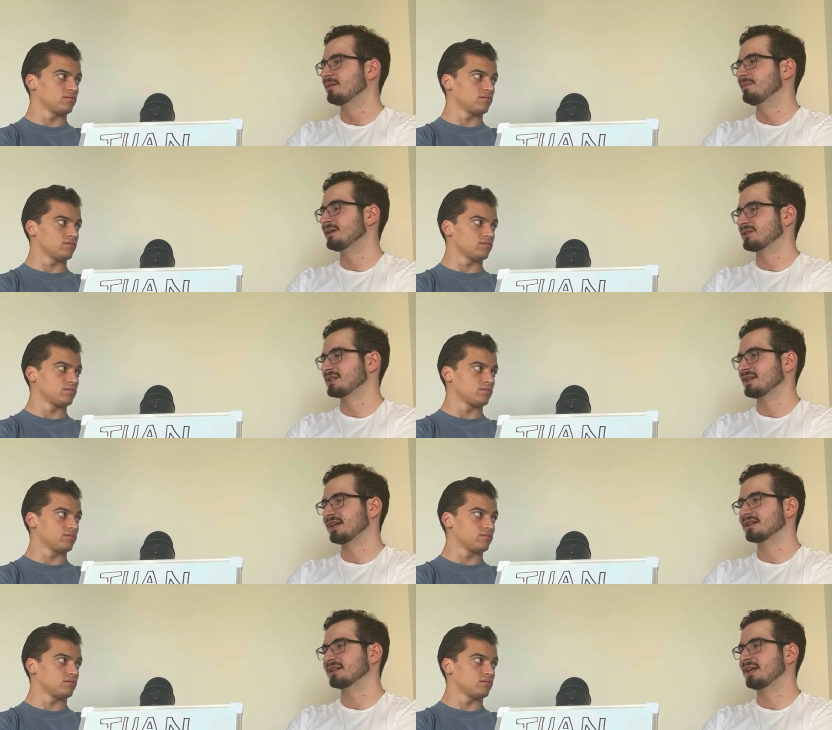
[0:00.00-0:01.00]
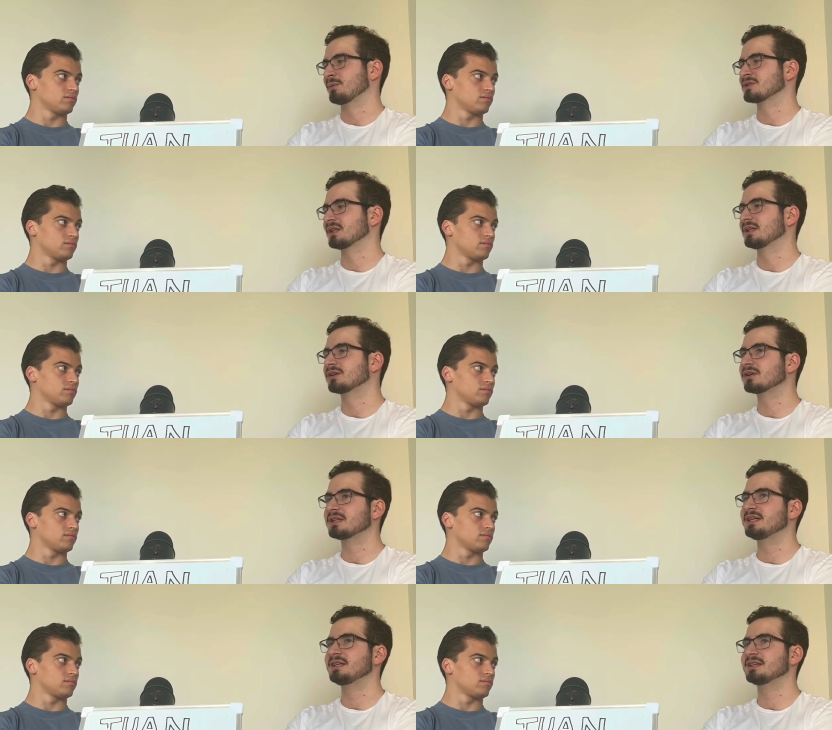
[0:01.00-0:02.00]
Speaker 1: because it's like it was
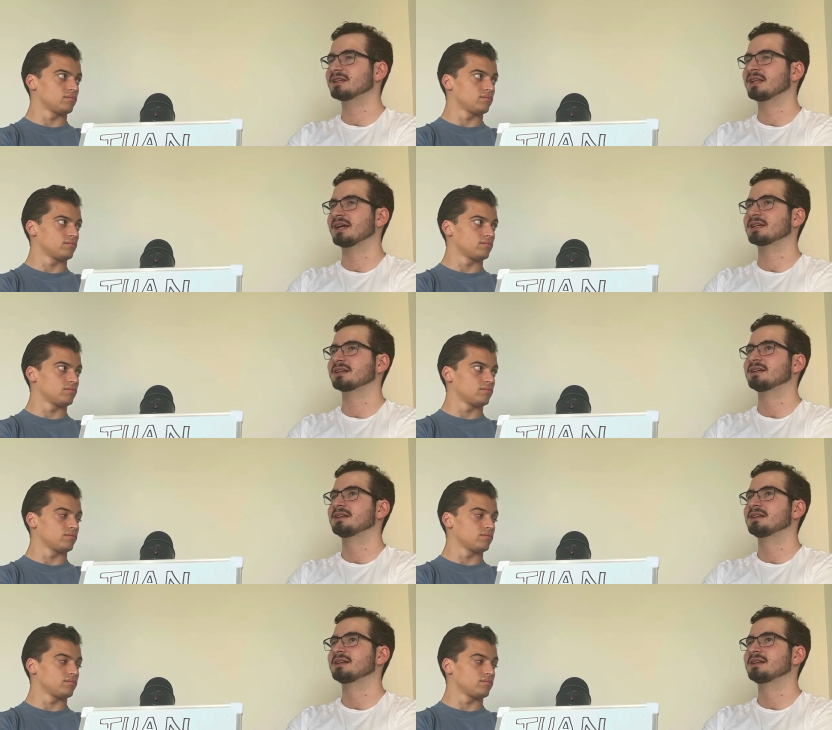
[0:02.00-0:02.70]
literally like